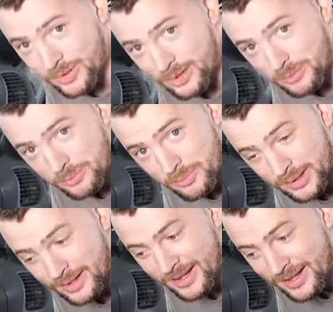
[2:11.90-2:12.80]
that you,
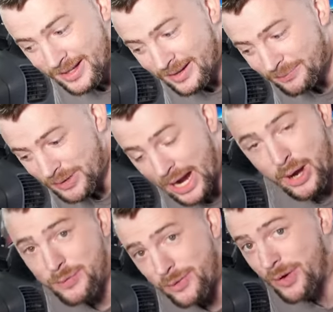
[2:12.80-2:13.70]
like, I
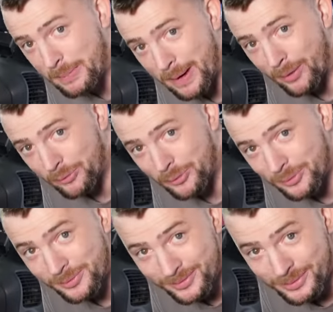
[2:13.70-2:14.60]
would feel very powerful.
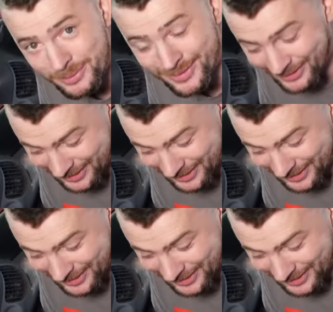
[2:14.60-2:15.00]
If you just,